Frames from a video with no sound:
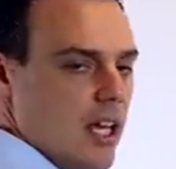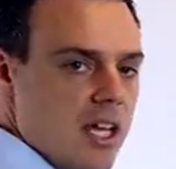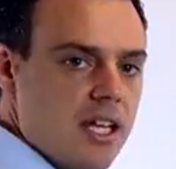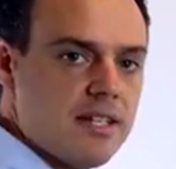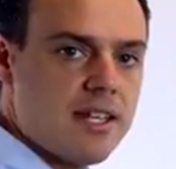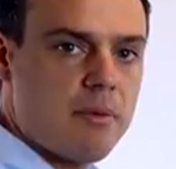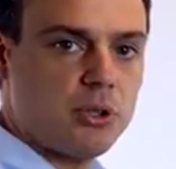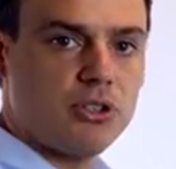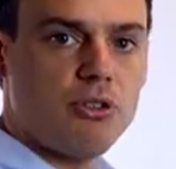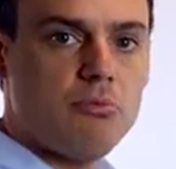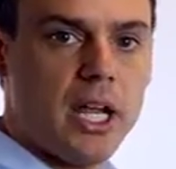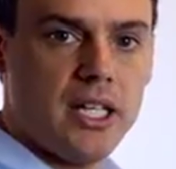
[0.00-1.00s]
it is able
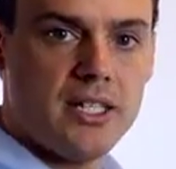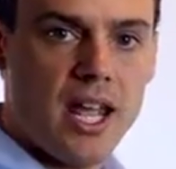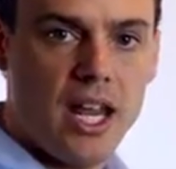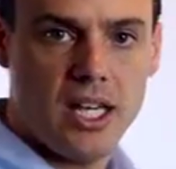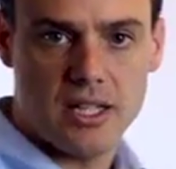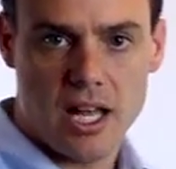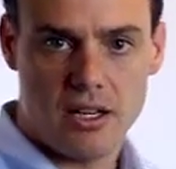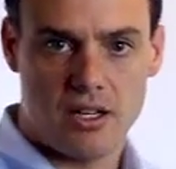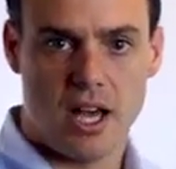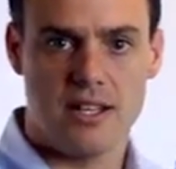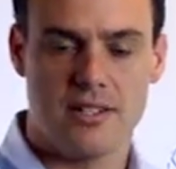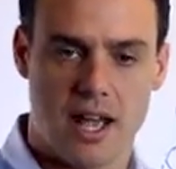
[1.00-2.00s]
to maintain that
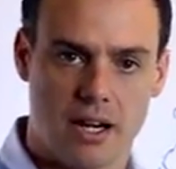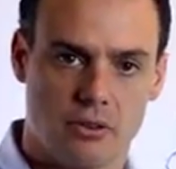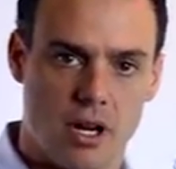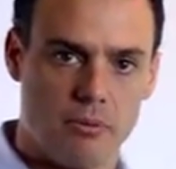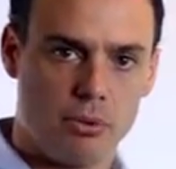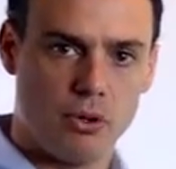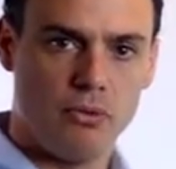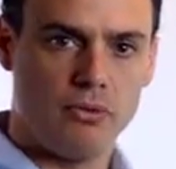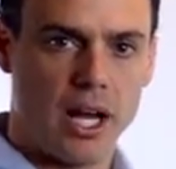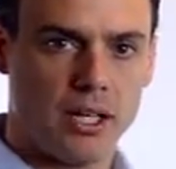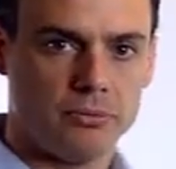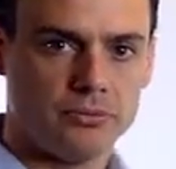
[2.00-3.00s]
disaccharide
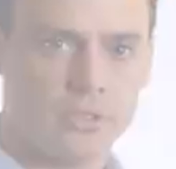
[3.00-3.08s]
profile.